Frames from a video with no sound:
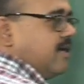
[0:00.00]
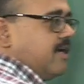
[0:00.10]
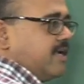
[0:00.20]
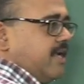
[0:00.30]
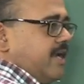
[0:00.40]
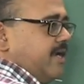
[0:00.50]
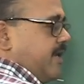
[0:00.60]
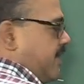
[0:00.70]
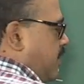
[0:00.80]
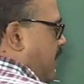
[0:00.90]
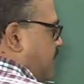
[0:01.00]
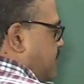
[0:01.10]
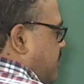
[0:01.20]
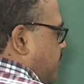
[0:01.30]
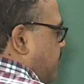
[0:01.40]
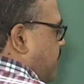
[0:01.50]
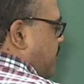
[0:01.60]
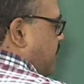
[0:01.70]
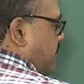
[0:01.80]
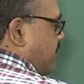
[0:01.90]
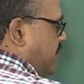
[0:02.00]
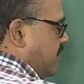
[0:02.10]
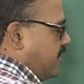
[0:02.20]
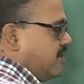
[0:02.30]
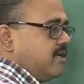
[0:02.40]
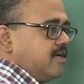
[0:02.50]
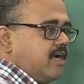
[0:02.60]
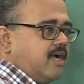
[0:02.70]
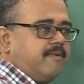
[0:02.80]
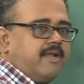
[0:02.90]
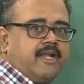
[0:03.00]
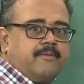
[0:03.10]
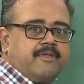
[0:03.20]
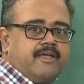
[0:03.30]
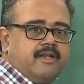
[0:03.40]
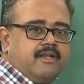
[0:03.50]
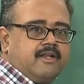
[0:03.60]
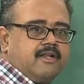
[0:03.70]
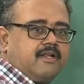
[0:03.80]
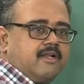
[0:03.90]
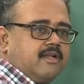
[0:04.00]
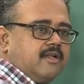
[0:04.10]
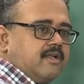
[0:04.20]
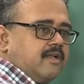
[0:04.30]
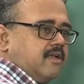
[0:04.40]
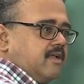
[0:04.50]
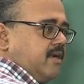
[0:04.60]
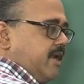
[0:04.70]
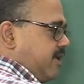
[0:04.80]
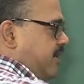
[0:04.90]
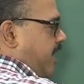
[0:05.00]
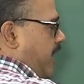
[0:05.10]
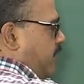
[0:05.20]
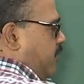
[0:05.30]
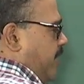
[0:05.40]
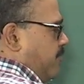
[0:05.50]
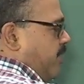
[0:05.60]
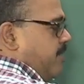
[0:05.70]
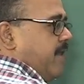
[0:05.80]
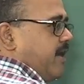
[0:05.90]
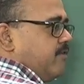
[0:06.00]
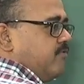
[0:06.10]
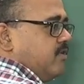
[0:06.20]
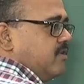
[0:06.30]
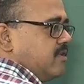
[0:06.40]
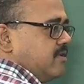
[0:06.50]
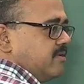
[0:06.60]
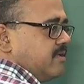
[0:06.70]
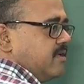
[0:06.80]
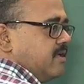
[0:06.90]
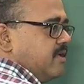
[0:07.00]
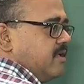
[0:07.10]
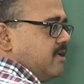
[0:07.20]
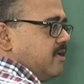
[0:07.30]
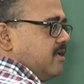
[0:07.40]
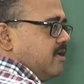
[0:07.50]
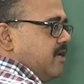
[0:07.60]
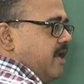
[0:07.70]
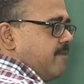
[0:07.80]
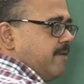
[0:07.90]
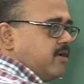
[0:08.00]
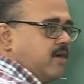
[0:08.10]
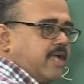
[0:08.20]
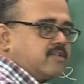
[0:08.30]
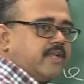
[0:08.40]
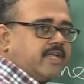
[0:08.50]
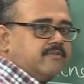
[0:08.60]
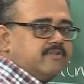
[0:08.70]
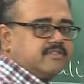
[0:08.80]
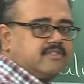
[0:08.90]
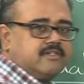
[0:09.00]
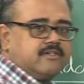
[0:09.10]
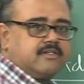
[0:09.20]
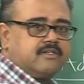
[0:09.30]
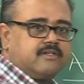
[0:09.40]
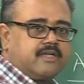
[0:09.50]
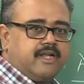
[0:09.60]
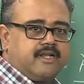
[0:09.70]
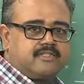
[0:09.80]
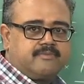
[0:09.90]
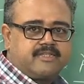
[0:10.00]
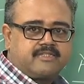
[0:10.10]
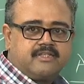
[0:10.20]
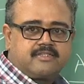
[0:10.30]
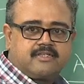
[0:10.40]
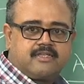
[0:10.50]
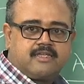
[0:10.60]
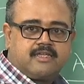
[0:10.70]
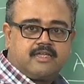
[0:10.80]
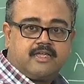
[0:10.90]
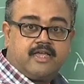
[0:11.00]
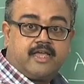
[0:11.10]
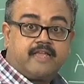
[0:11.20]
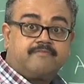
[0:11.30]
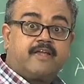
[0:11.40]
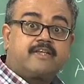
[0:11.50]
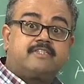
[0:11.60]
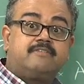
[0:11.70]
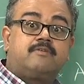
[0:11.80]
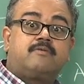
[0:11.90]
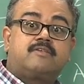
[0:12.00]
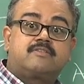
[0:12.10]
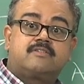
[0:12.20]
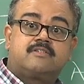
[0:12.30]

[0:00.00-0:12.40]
Again I take a large step, I might end up here, right? I could keep going back and forth, right? I might not actually converge. Okay, does it make sense? In fact, it's even worse.